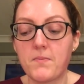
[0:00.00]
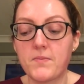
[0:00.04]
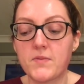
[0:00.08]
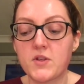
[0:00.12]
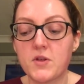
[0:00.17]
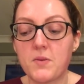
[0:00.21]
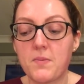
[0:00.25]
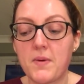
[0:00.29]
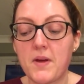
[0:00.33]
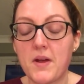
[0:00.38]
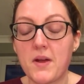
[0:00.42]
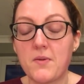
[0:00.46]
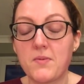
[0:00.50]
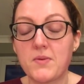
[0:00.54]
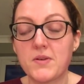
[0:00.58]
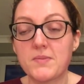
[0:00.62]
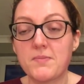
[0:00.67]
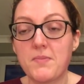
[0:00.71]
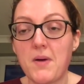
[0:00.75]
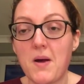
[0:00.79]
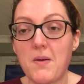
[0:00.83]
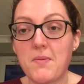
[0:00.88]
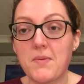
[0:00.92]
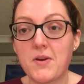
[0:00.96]
supper was
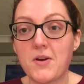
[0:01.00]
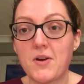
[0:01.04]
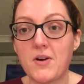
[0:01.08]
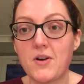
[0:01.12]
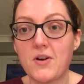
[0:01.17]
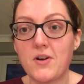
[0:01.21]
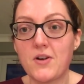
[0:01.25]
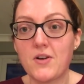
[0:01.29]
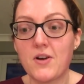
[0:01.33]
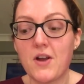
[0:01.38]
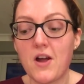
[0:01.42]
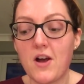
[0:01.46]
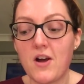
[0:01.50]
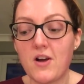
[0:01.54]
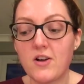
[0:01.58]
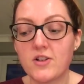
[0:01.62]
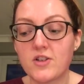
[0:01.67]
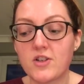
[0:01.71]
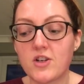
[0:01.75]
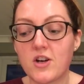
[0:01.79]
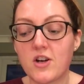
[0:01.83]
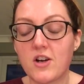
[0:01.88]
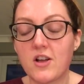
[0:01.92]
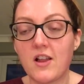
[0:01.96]
popcorn,
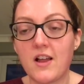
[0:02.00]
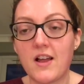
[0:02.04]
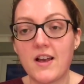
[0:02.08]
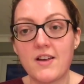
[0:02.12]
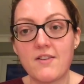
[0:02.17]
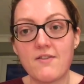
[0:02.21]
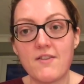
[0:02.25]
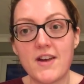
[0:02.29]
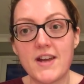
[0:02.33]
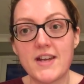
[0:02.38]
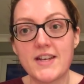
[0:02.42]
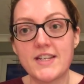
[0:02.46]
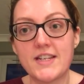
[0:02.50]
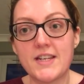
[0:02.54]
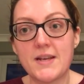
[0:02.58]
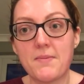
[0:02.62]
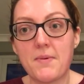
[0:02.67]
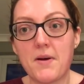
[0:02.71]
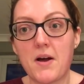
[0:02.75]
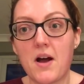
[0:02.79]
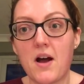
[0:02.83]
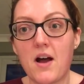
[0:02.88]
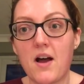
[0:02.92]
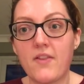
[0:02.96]
hot chocolate and a reindeer
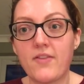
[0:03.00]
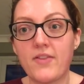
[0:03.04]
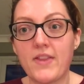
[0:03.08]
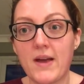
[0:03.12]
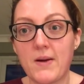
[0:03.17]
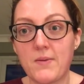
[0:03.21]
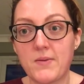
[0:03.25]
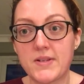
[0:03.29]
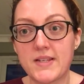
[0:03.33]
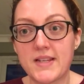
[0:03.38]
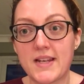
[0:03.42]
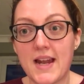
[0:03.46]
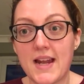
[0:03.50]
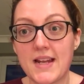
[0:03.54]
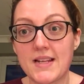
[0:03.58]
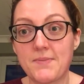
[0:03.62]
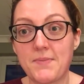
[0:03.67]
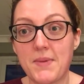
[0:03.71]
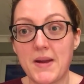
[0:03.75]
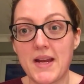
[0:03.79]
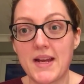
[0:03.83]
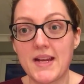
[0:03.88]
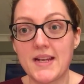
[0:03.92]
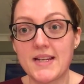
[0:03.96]
bar, and that was an
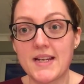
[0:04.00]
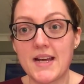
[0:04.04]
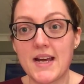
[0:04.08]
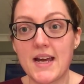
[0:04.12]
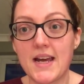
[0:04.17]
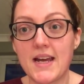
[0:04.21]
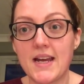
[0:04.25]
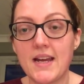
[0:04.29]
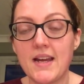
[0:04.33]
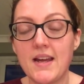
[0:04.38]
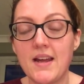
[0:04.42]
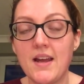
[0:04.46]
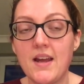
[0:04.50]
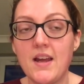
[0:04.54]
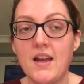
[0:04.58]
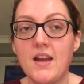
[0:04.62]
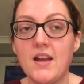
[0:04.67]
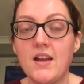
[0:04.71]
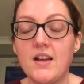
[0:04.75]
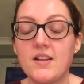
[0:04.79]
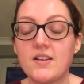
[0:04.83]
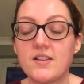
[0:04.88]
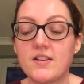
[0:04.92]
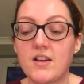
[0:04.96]
SP day.
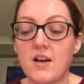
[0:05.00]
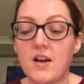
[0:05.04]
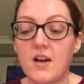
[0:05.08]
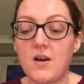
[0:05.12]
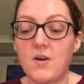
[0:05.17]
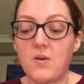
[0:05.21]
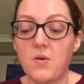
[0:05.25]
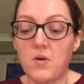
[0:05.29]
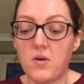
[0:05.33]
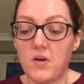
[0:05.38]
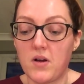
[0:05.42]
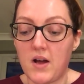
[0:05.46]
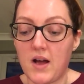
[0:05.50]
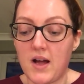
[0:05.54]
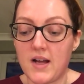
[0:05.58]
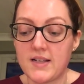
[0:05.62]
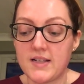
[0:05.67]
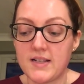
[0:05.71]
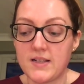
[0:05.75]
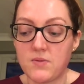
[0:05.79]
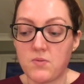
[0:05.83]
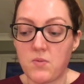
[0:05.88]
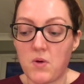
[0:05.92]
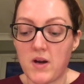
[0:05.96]
So I
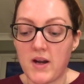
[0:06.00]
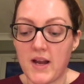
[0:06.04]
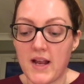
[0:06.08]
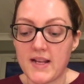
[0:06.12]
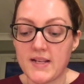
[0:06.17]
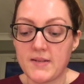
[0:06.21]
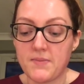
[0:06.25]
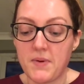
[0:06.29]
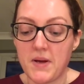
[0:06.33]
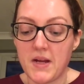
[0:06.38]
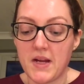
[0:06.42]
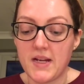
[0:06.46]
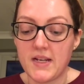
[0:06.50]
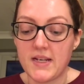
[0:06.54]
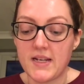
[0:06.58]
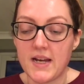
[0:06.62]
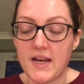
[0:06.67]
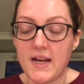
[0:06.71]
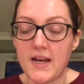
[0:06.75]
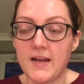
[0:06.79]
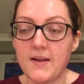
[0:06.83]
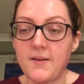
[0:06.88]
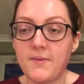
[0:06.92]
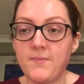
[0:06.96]
did 1 SP
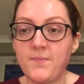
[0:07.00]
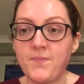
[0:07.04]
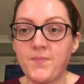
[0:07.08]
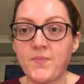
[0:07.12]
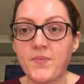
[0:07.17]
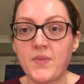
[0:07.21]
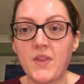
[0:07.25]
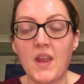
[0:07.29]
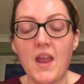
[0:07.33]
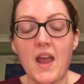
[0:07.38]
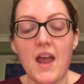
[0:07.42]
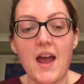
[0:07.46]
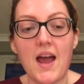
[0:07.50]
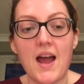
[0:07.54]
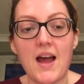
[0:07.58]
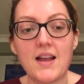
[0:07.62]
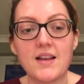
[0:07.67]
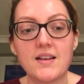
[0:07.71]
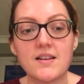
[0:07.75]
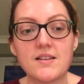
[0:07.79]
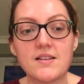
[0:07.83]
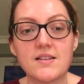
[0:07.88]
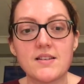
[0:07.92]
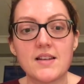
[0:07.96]
day,
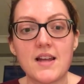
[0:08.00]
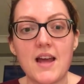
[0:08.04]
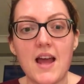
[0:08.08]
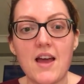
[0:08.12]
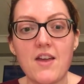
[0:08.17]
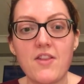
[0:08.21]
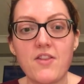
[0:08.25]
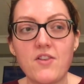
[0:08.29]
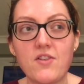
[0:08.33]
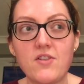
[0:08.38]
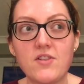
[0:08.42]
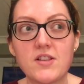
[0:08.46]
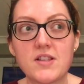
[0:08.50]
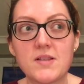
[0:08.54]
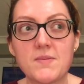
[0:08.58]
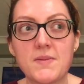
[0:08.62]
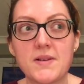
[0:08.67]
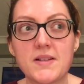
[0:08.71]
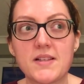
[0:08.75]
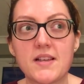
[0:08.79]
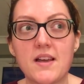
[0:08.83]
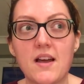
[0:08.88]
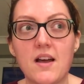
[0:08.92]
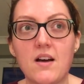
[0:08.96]
and I thought to
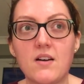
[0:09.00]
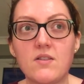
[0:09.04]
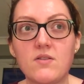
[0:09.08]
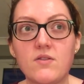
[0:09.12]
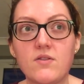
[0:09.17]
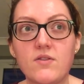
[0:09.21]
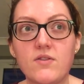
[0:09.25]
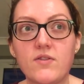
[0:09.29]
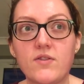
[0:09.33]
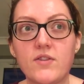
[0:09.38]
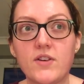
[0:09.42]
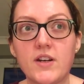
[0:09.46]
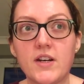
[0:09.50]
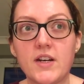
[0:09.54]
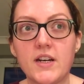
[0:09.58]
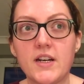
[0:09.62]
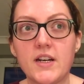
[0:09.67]
myself,